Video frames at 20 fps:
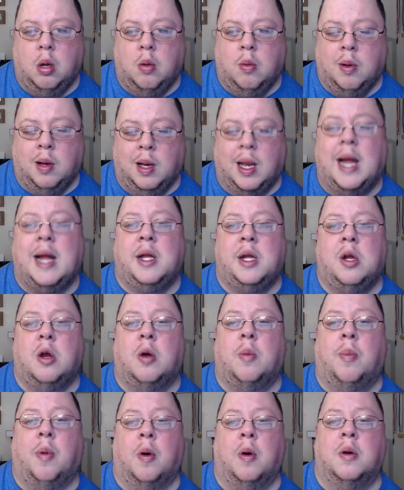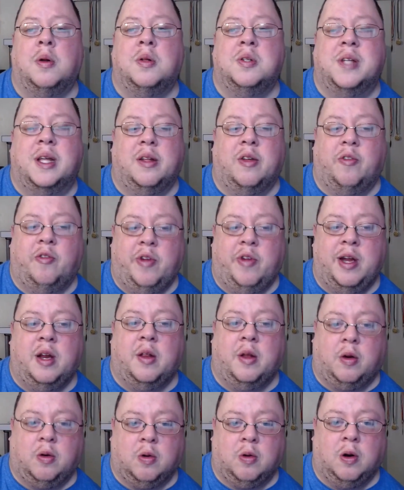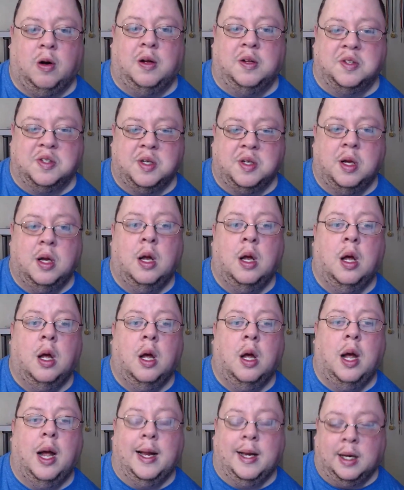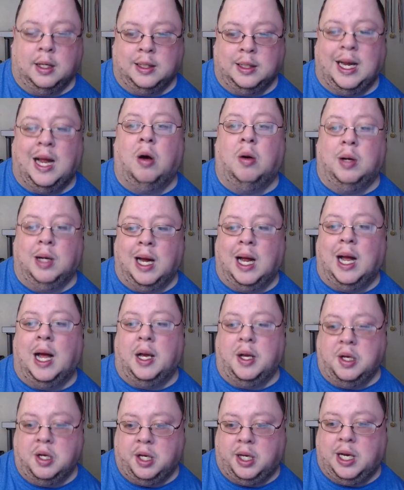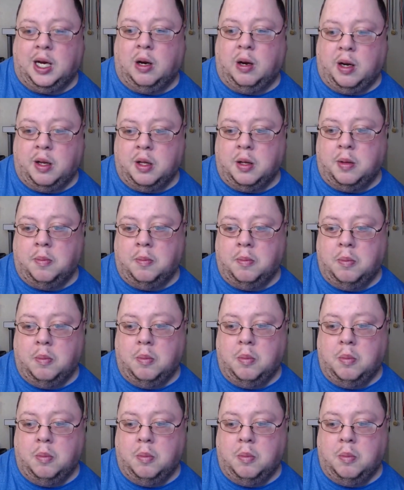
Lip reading: Well, lighten your burdens at the feet of the cross and allow God to carry them.